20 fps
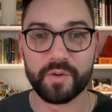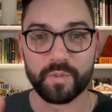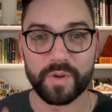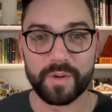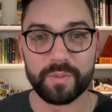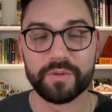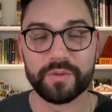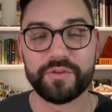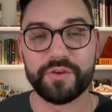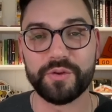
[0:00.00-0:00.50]
We
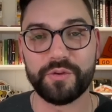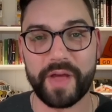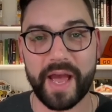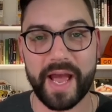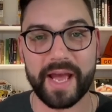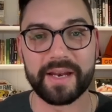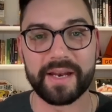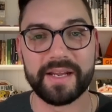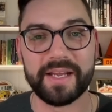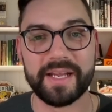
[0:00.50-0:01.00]
will do
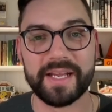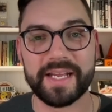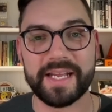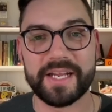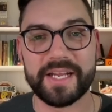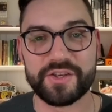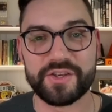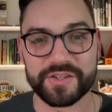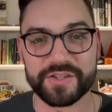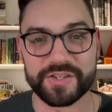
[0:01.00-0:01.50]
that
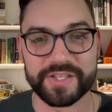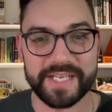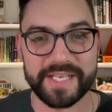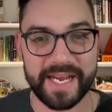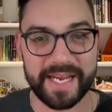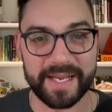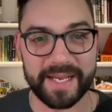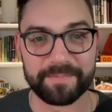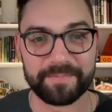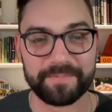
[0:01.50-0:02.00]
in just a
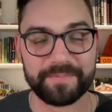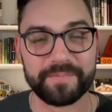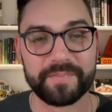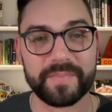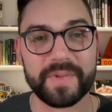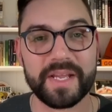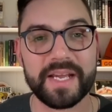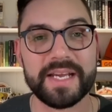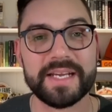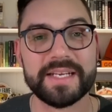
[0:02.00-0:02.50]
second.
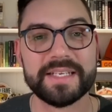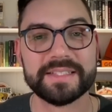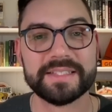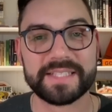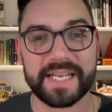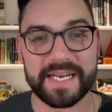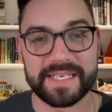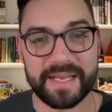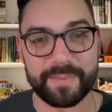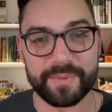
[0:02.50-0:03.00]

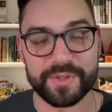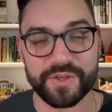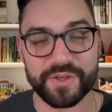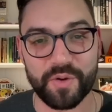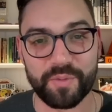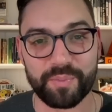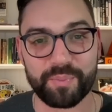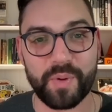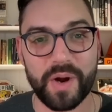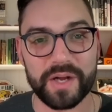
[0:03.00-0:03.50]
Today's
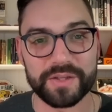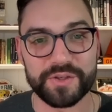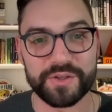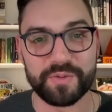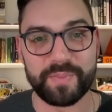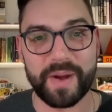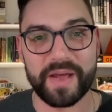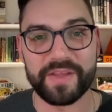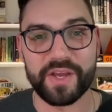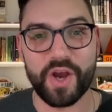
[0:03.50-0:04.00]
episode brought to
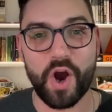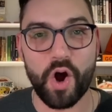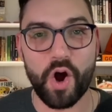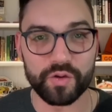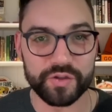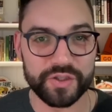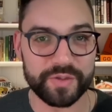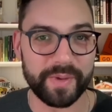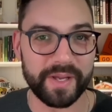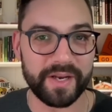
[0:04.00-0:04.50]
you by the
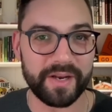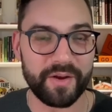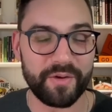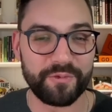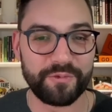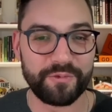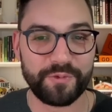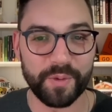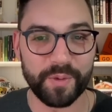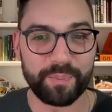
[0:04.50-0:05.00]
Ultimate
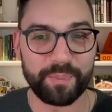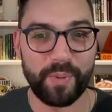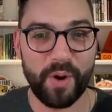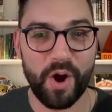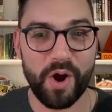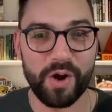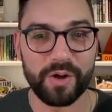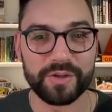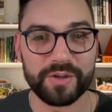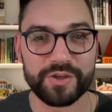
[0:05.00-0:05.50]

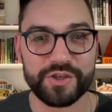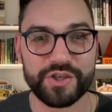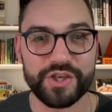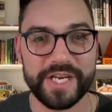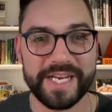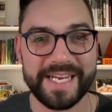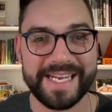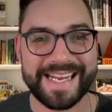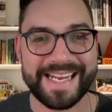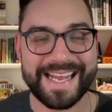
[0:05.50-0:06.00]
Football
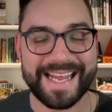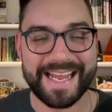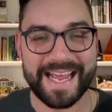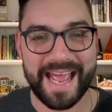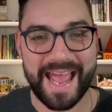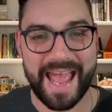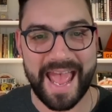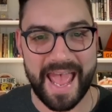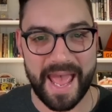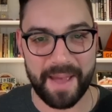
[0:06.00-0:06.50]

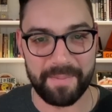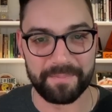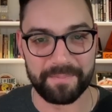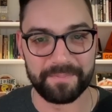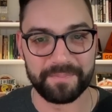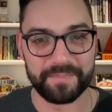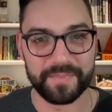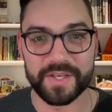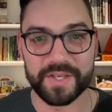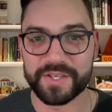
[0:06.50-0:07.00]

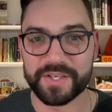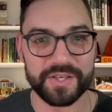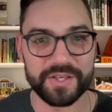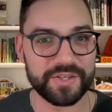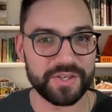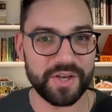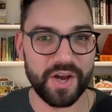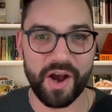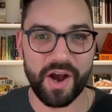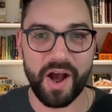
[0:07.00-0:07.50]
GM. This
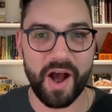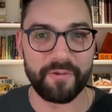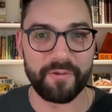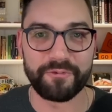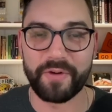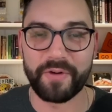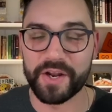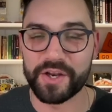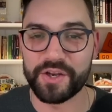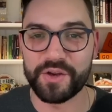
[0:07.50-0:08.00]
is a
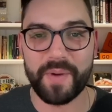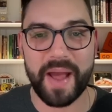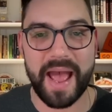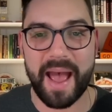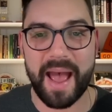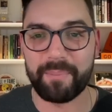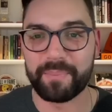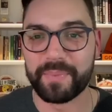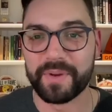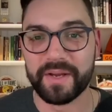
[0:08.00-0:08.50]
fun new
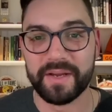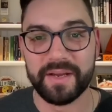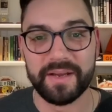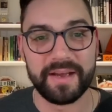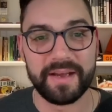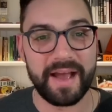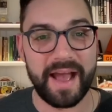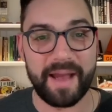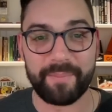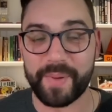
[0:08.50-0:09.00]
app.
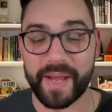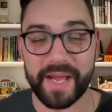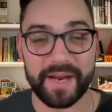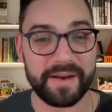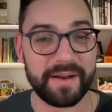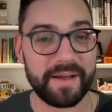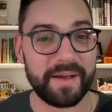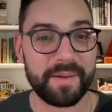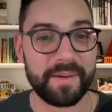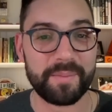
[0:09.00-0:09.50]
I've
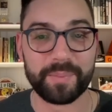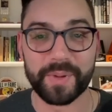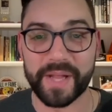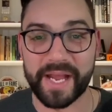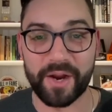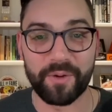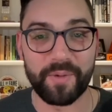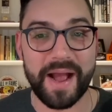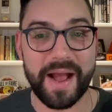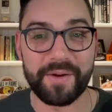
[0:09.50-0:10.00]
been
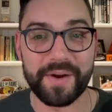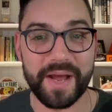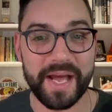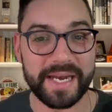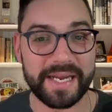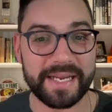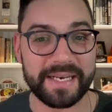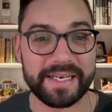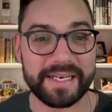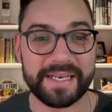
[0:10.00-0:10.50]
playing around
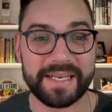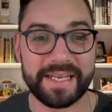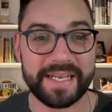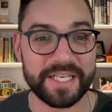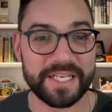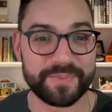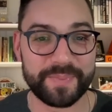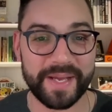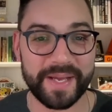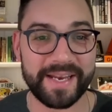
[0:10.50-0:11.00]
on it. It
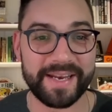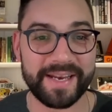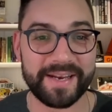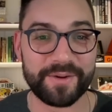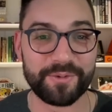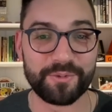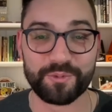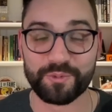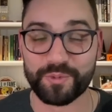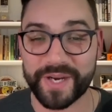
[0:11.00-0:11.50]
has
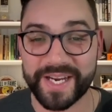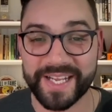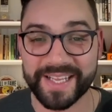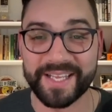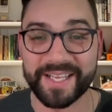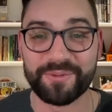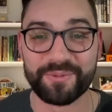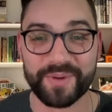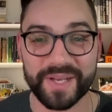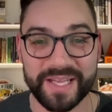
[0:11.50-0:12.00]
been
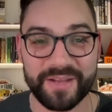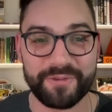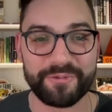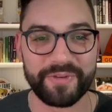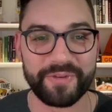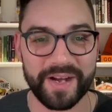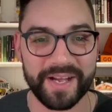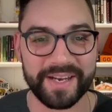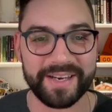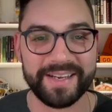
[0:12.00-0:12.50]
really, really
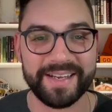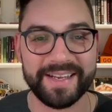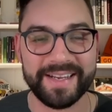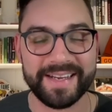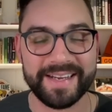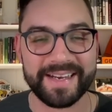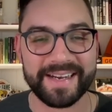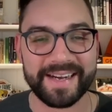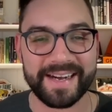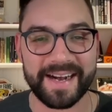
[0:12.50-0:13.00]
fun.
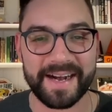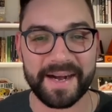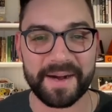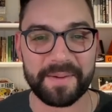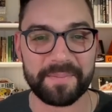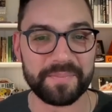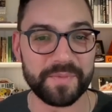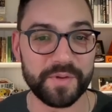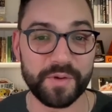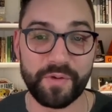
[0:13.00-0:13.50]

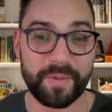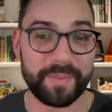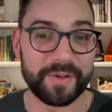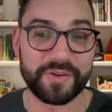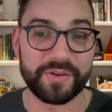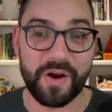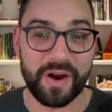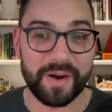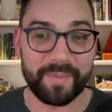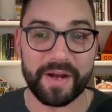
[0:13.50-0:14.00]
You've heard me
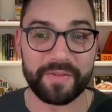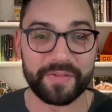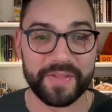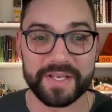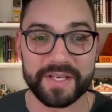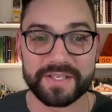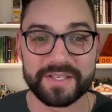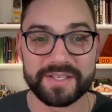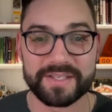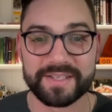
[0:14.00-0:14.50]
talk about
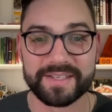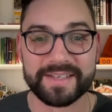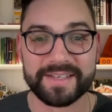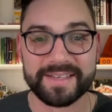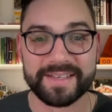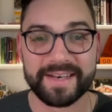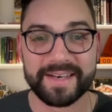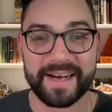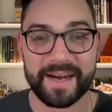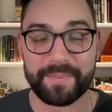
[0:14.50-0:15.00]
this.
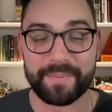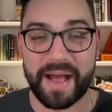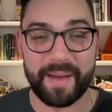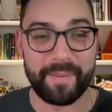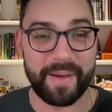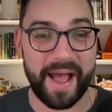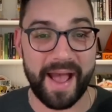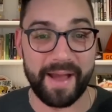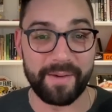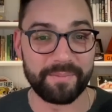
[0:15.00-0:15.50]

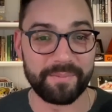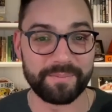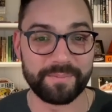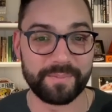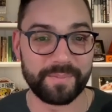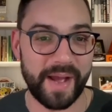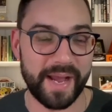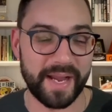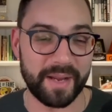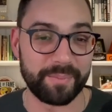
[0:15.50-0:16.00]

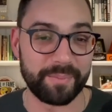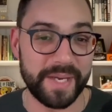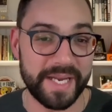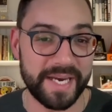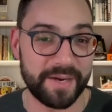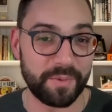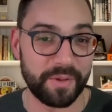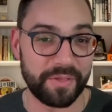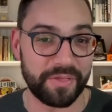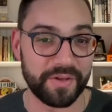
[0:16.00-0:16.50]
I
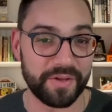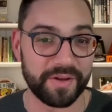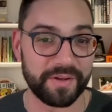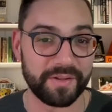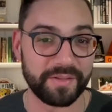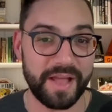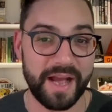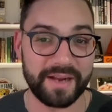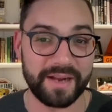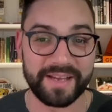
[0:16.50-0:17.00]
competed with the
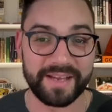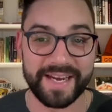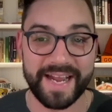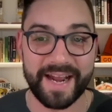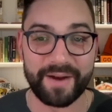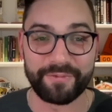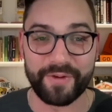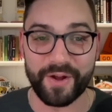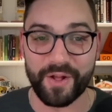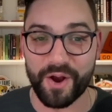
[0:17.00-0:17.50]
Locked On
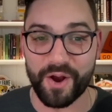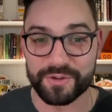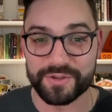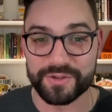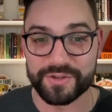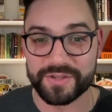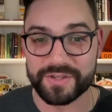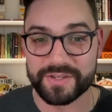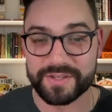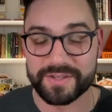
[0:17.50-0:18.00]
NFL
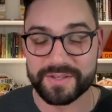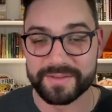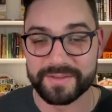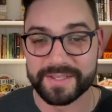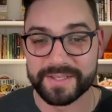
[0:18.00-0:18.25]
hosts.